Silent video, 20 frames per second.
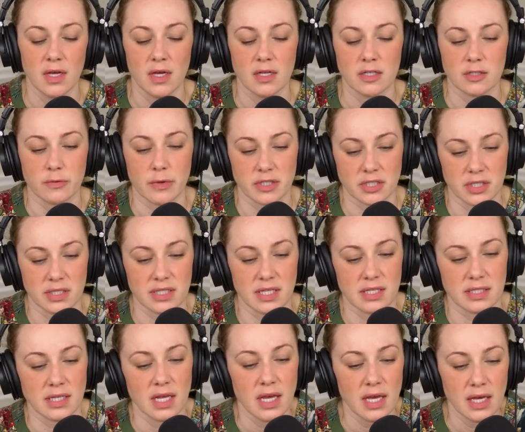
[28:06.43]
This question
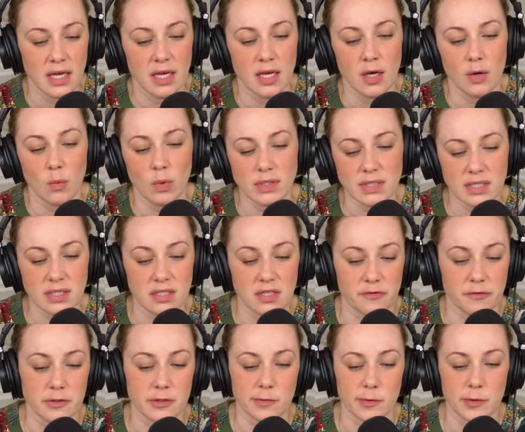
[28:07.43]
says, what's the
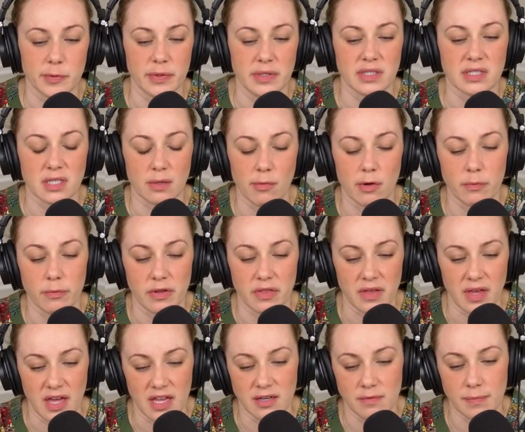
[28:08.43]
difference between someone with
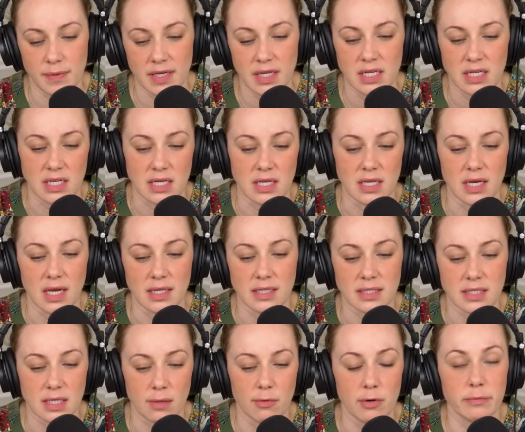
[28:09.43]
NPD and
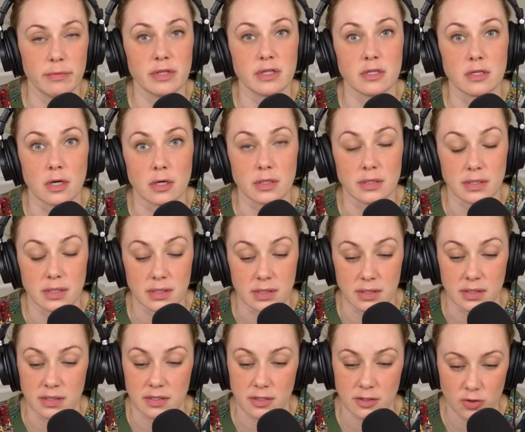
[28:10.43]
someone with
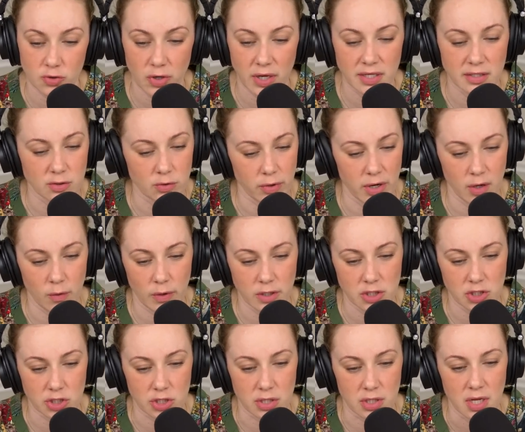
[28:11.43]
narcissistic traits? Great
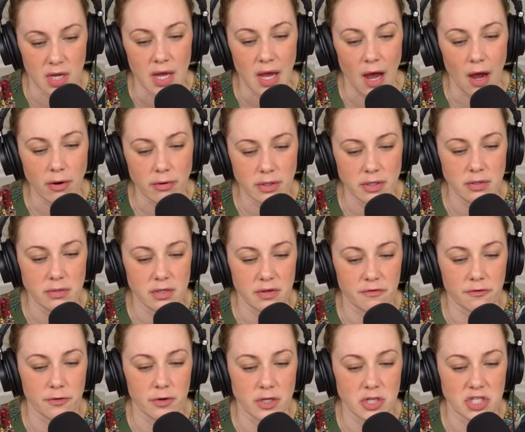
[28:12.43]
question. How can you
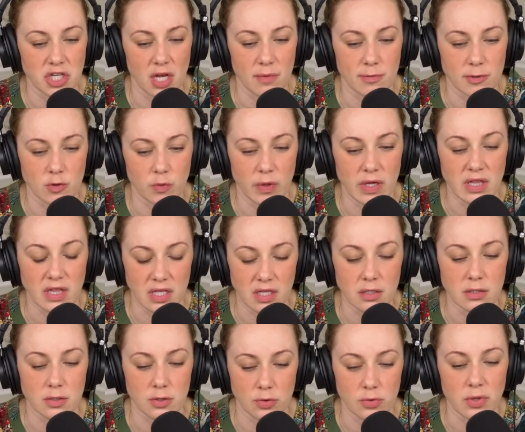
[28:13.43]
differentiate between
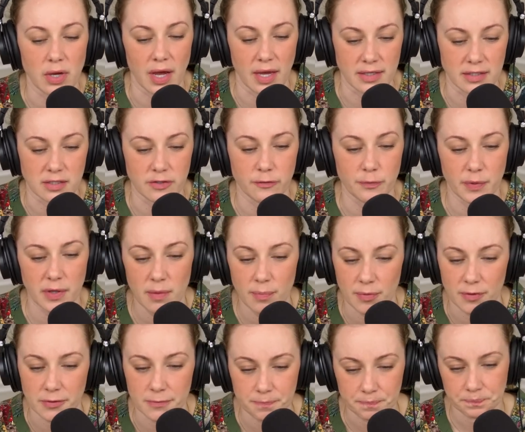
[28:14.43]
these two kinds of
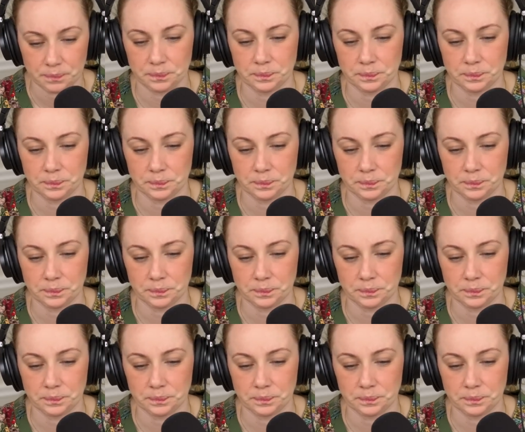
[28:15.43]
people?